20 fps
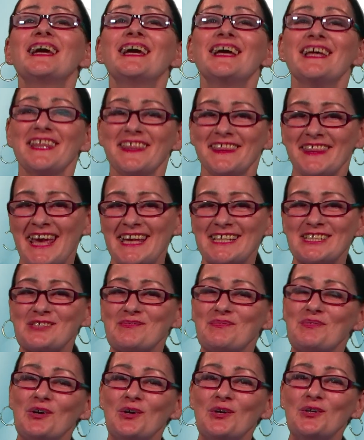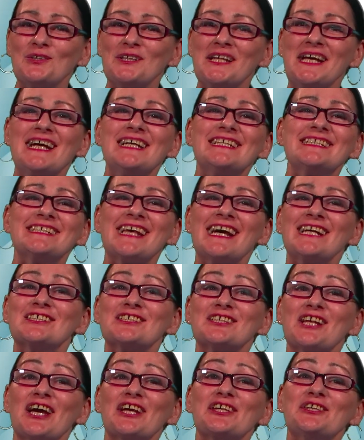Thanks, Paul. Sounds
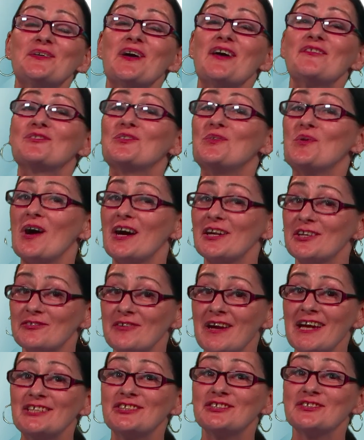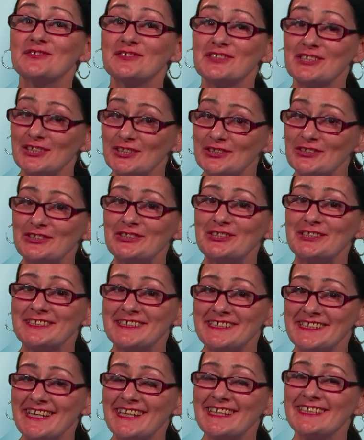like you have quite a range of solutions
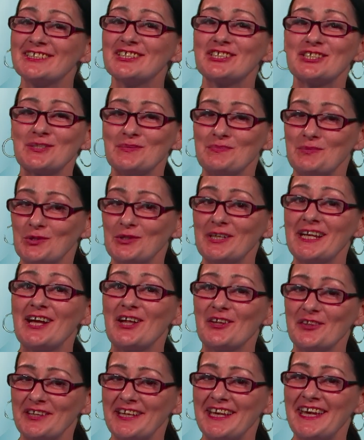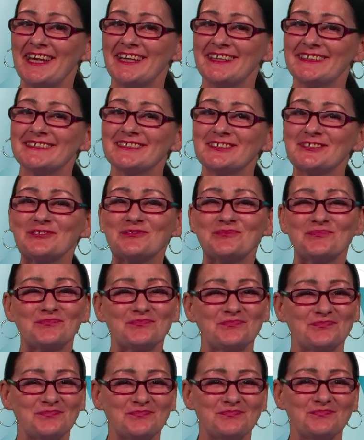there to support healthcare.
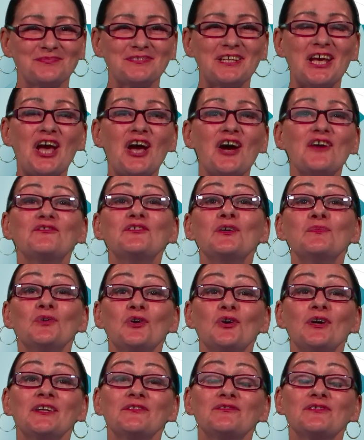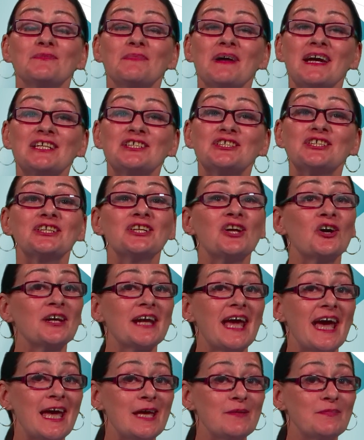For more information on
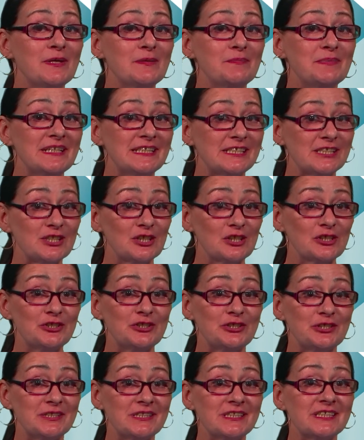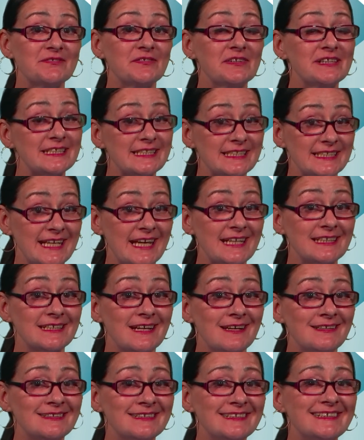ABB solutions for this
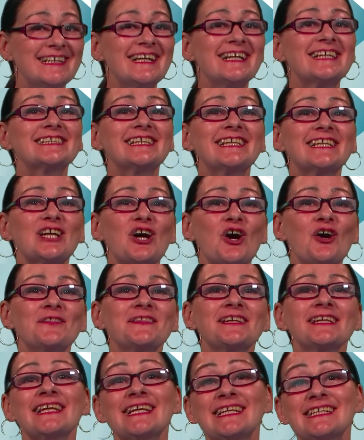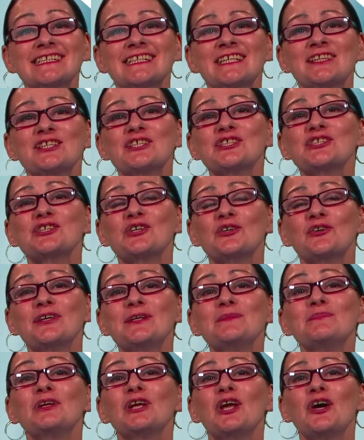sector, click on the links in the story
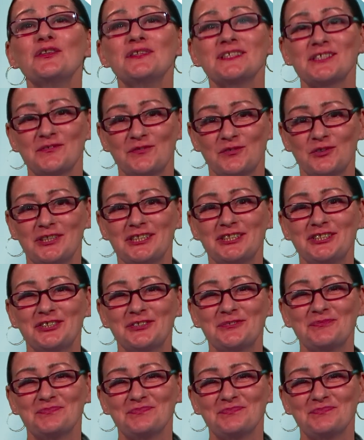below this footage.